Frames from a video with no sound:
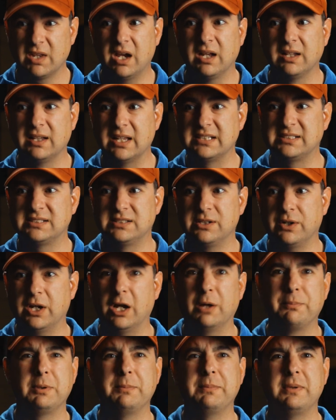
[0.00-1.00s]
Unless they're
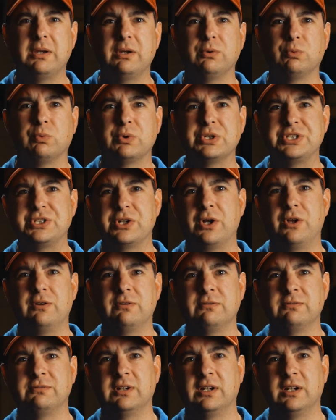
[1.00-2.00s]
helping me
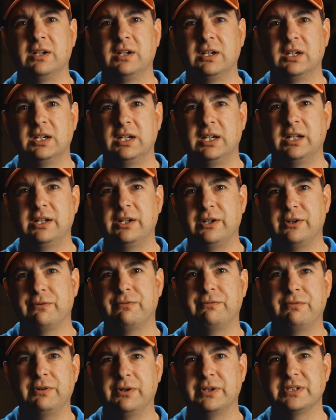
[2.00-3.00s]
resolve an
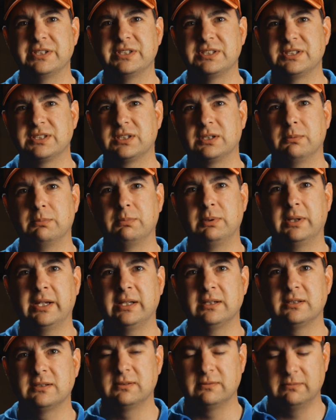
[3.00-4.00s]
interference
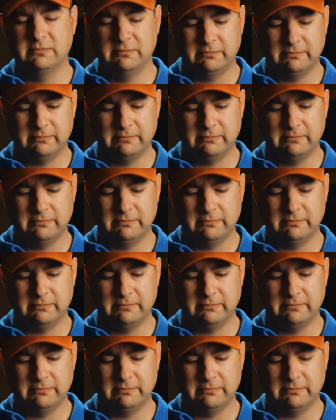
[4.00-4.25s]
complaint.